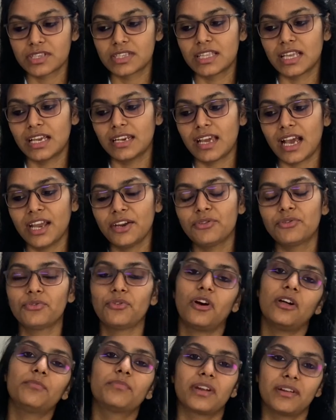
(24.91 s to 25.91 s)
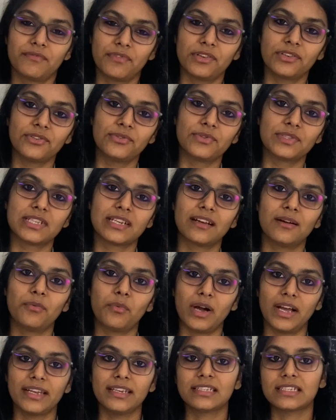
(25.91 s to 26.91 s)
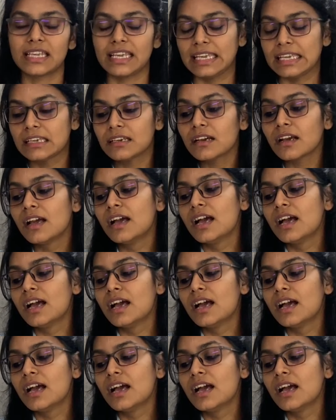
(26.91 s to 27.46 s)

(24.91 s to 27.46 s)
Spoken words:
that I do not prefer using a white ink.